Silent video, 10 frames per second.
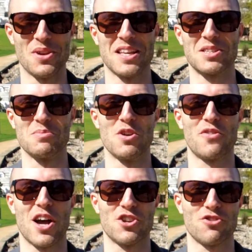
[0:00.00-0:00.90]
need to move
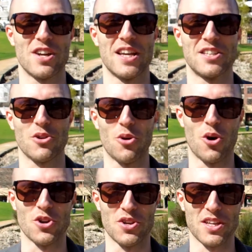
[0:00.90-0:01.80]
countries
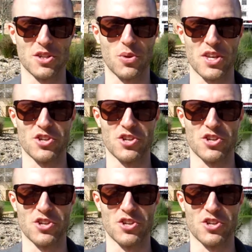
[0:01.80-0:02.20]
or you need to quit